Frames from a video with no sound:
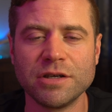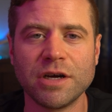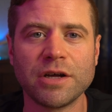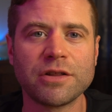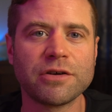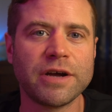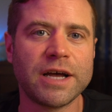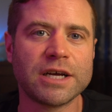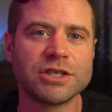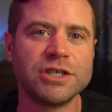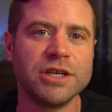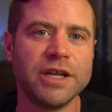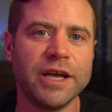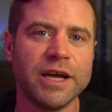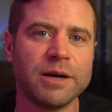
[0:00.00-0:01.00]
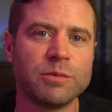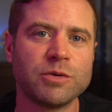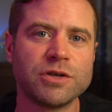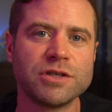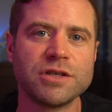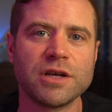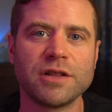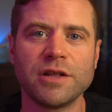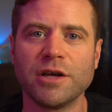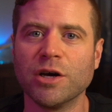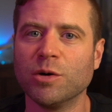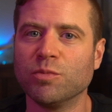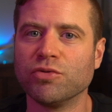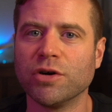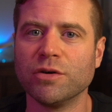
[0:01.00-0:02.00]
Other action cameras like the
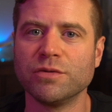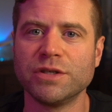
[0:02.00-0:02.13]
GoPro